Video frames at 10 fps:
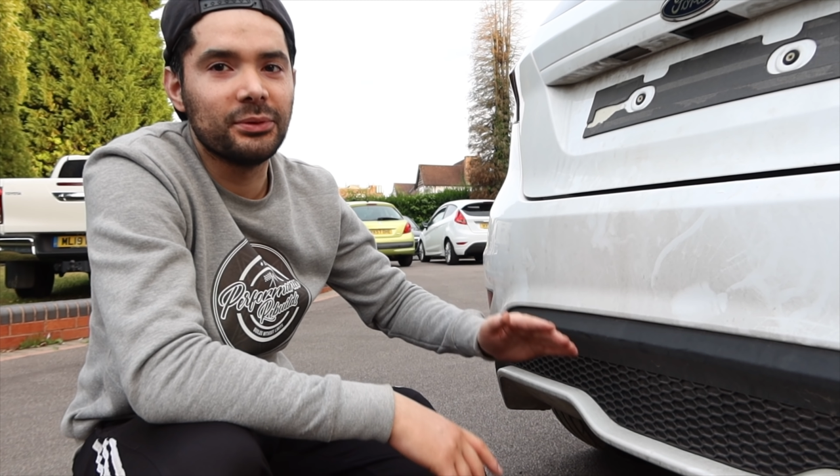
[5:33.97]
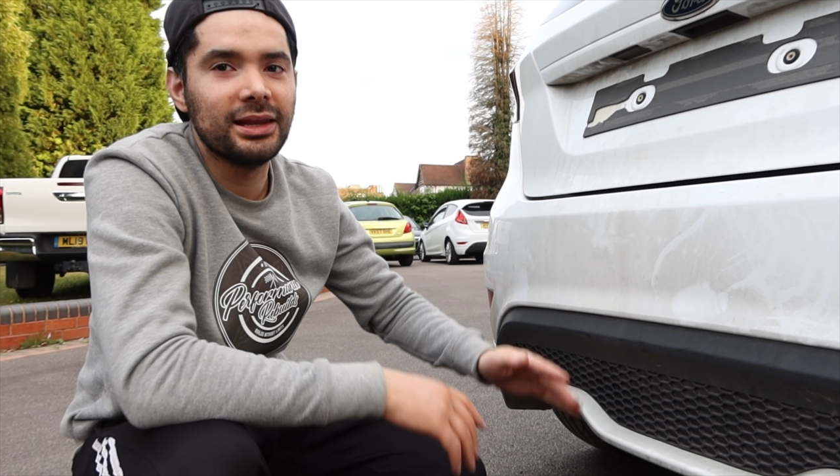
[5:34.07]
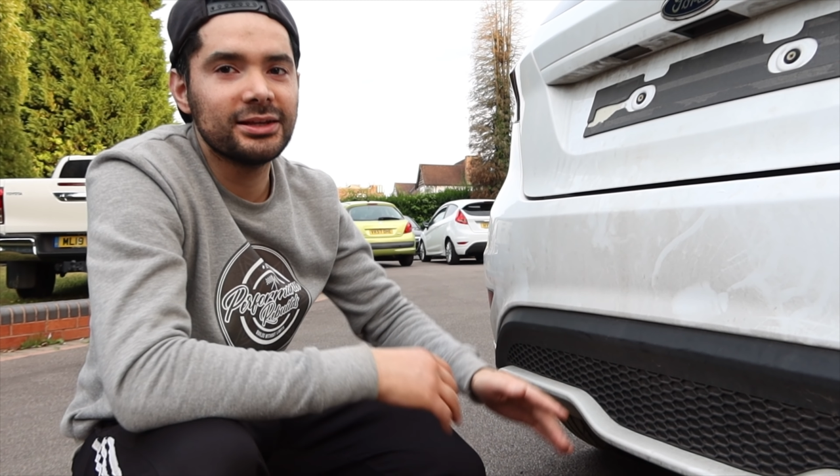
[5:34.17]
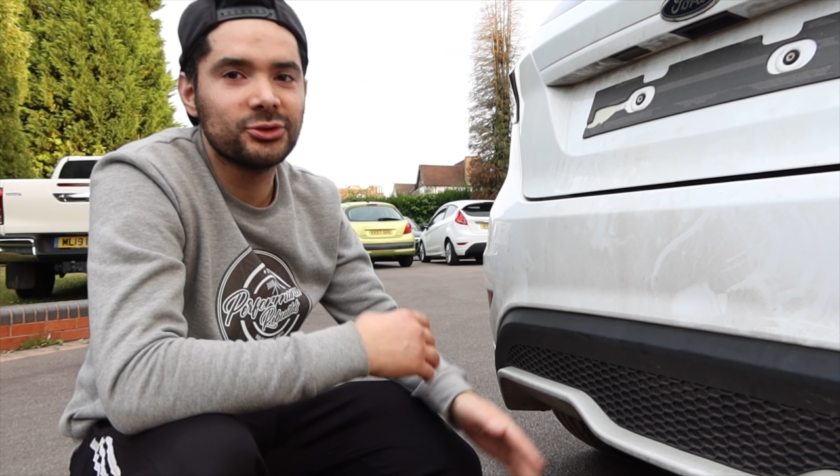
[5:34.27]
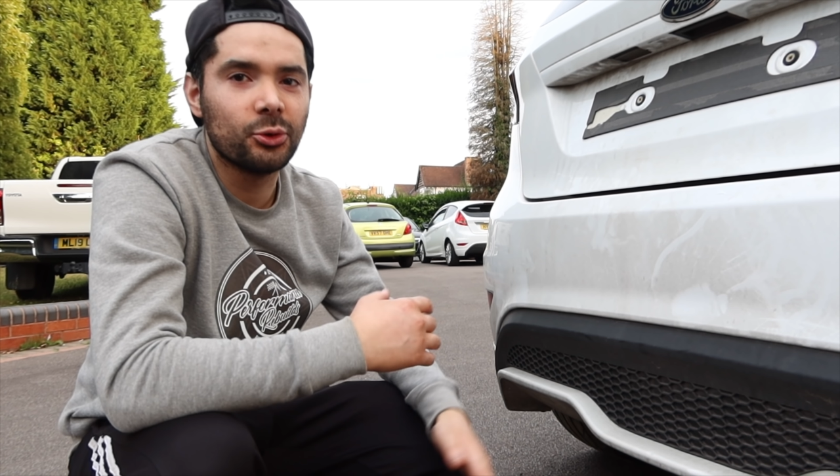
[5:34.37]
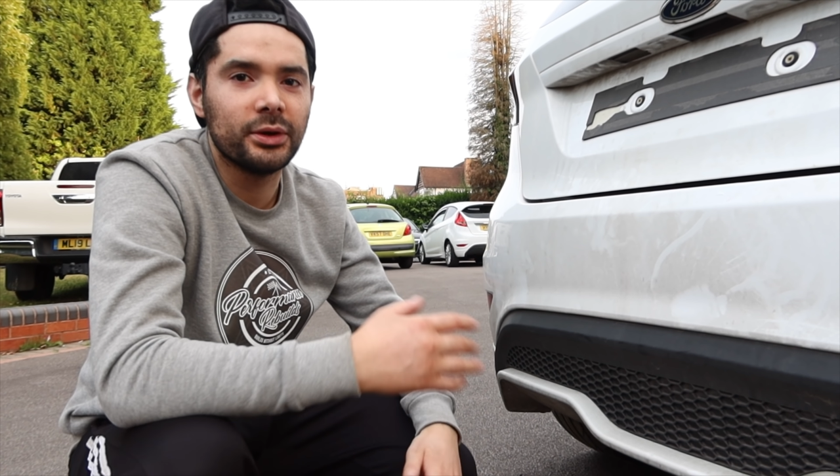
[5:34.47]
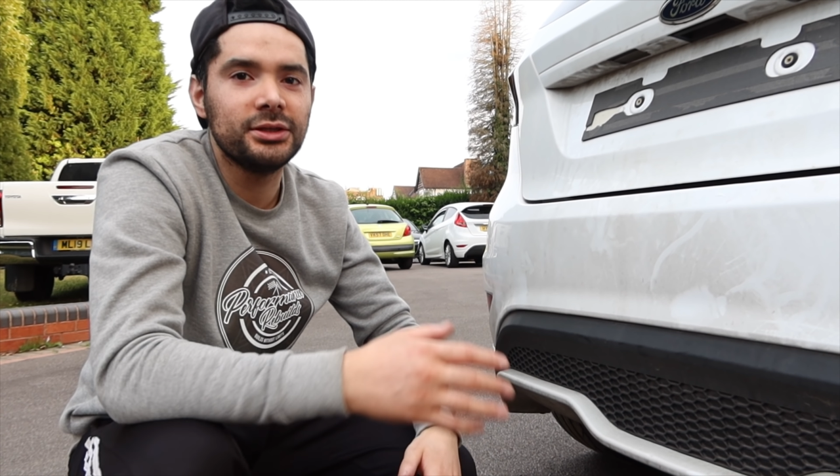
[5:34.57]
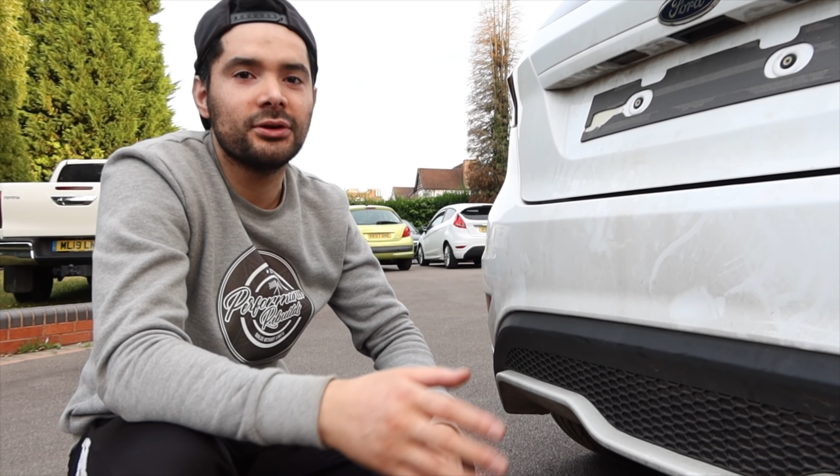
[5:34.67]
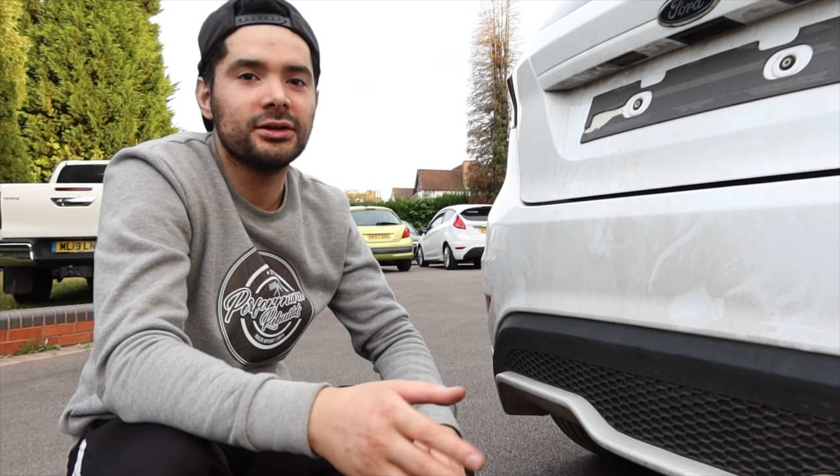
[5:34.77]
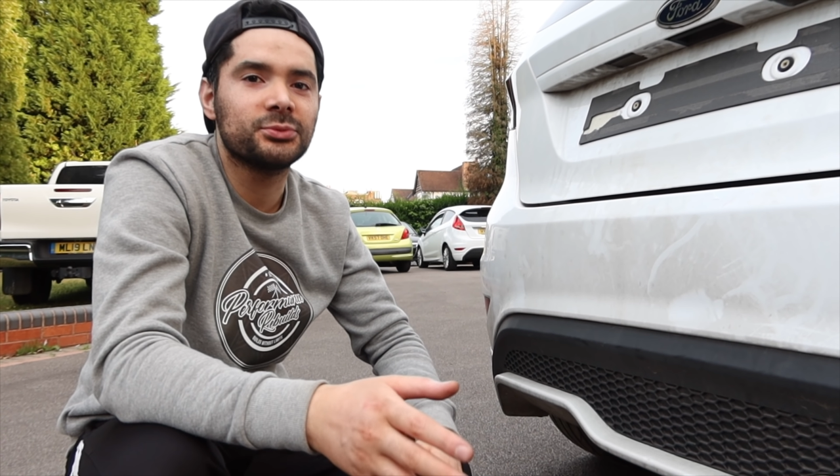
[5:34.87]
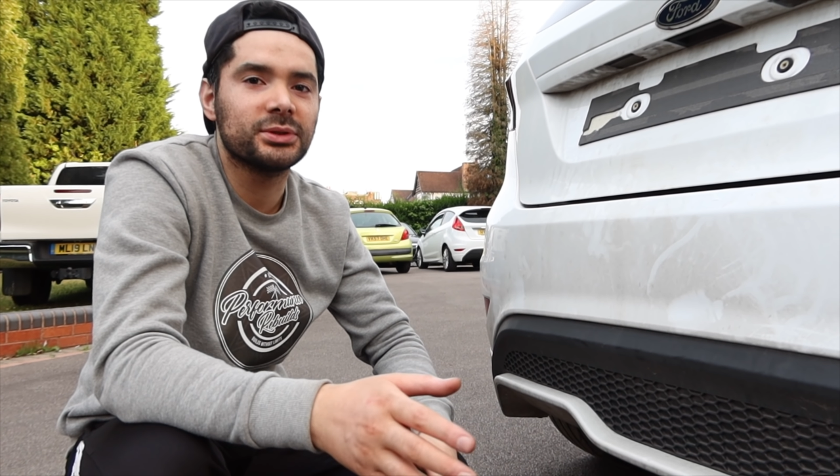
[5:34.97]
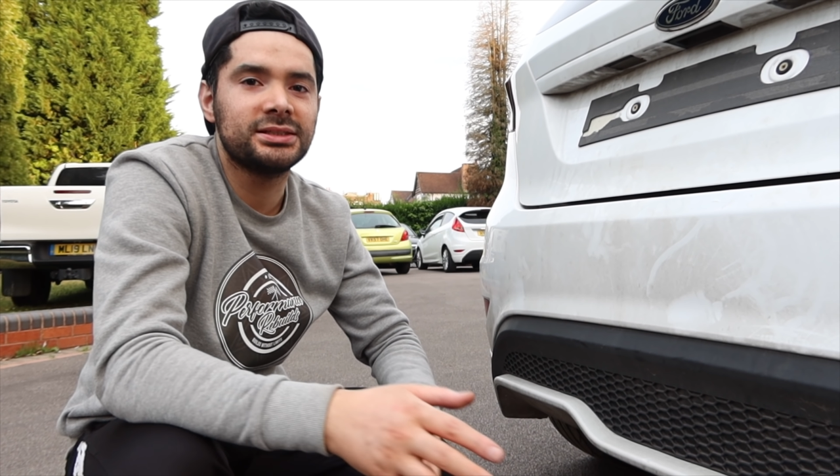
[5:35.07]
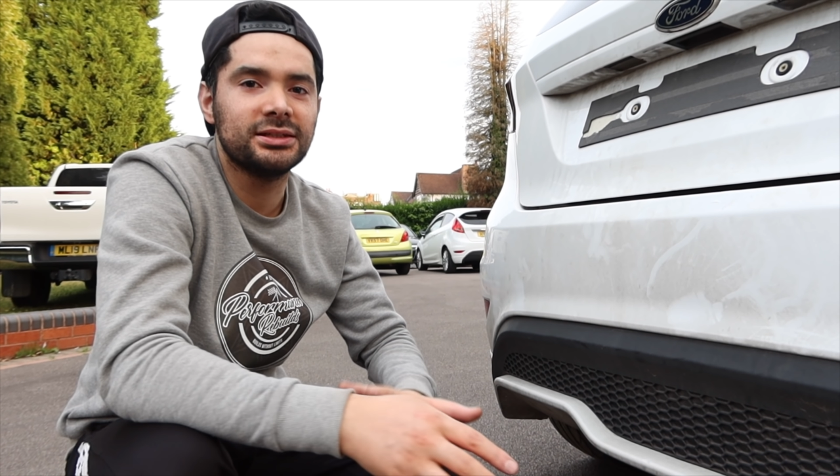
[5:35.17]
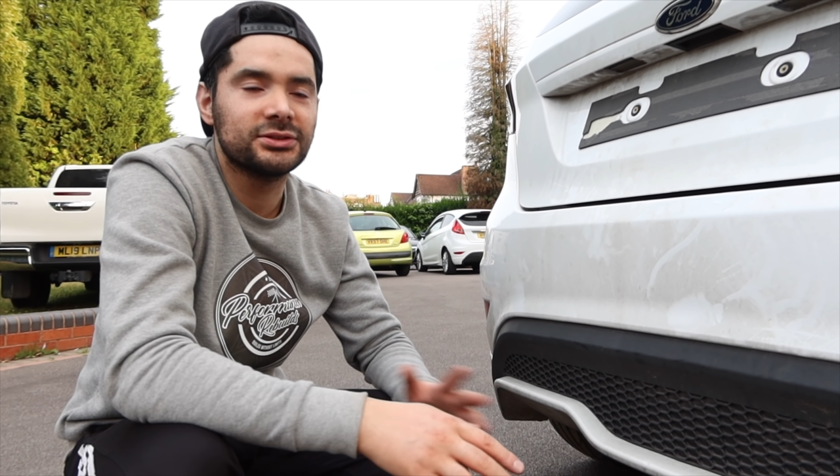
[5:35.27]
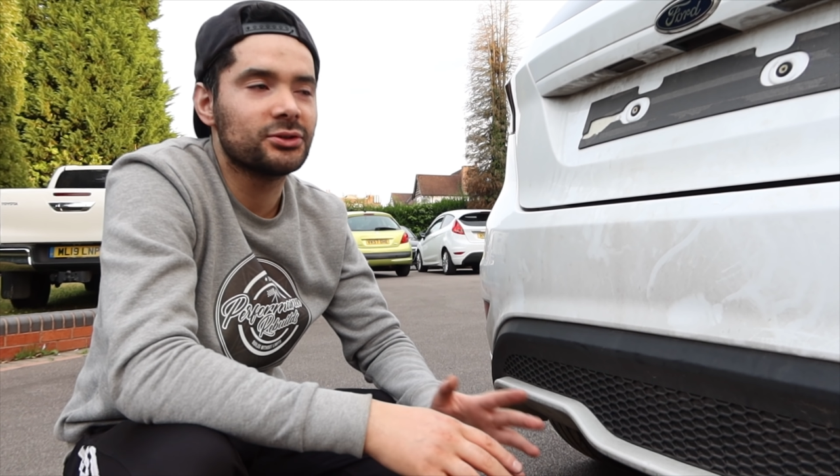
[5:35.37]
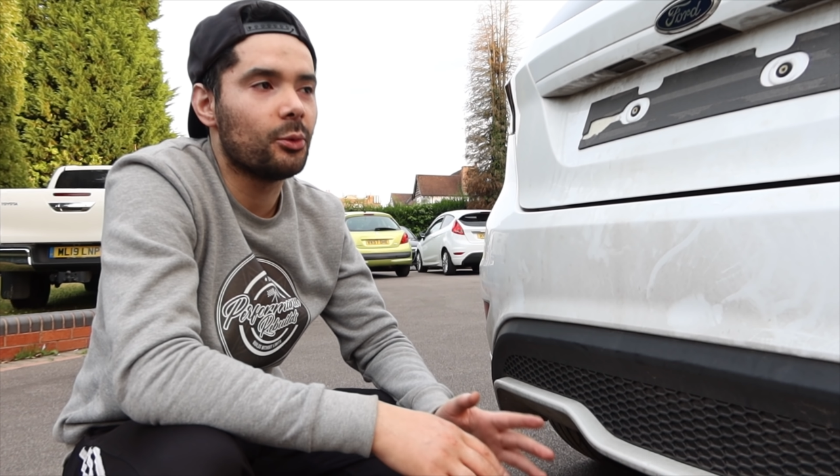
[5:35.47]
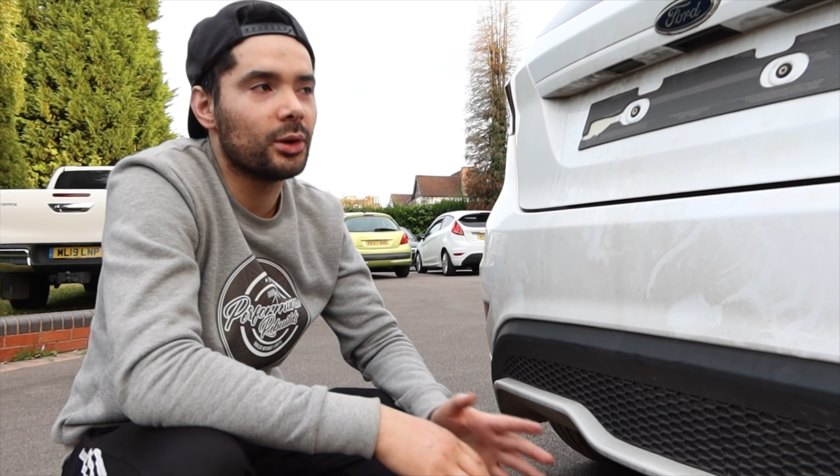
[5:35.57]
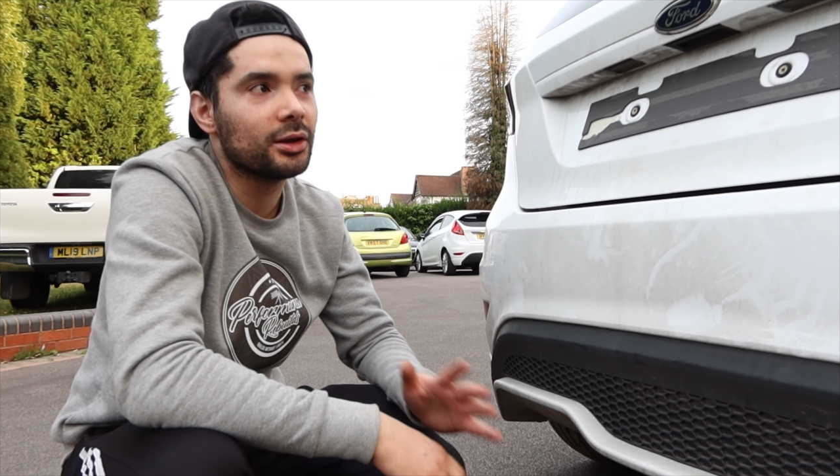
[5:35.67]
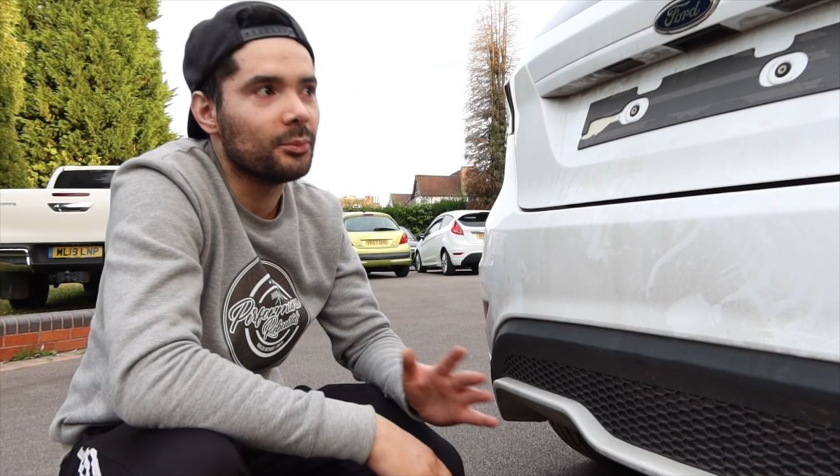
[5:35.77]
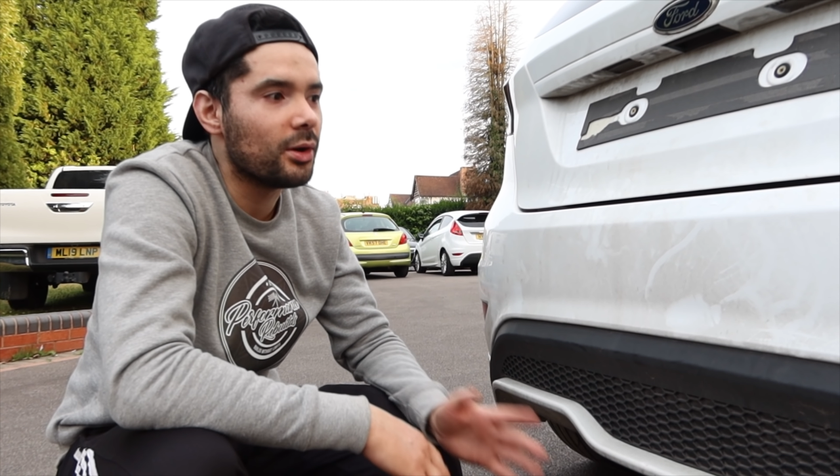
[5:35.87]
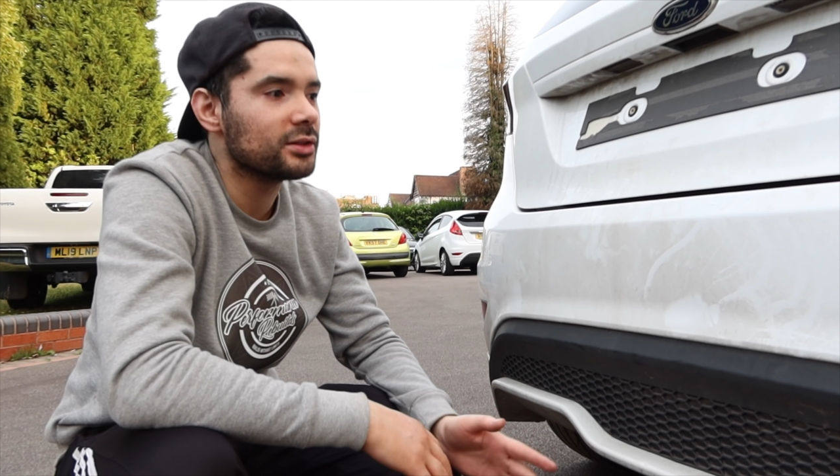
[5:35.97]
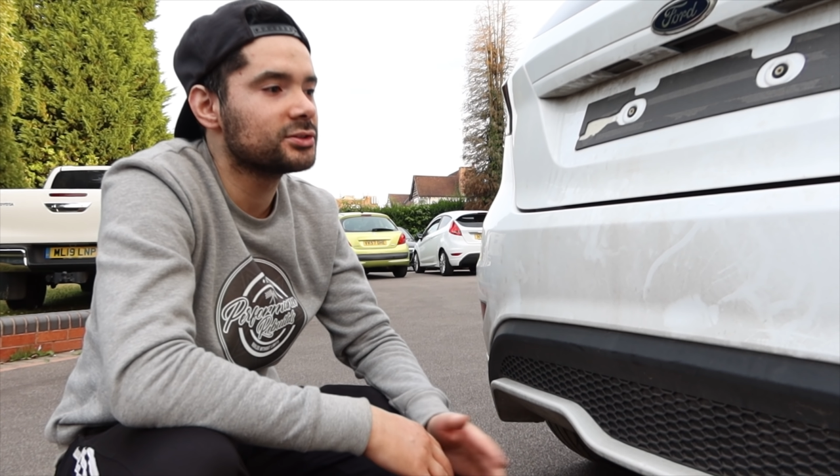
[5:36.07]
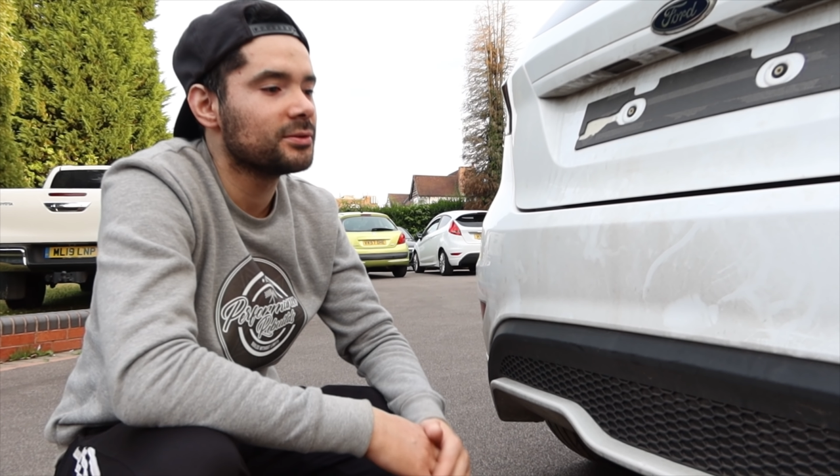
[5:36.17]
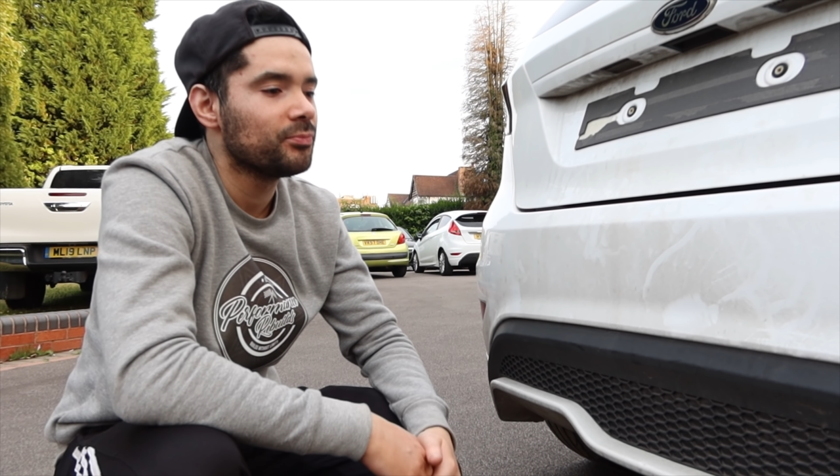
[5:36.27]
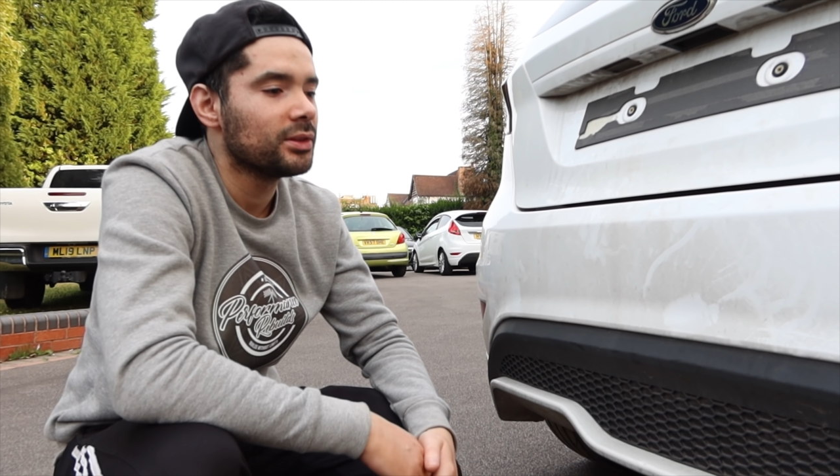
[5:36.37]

but let us know what you guys want to see in this car. What kind of mods?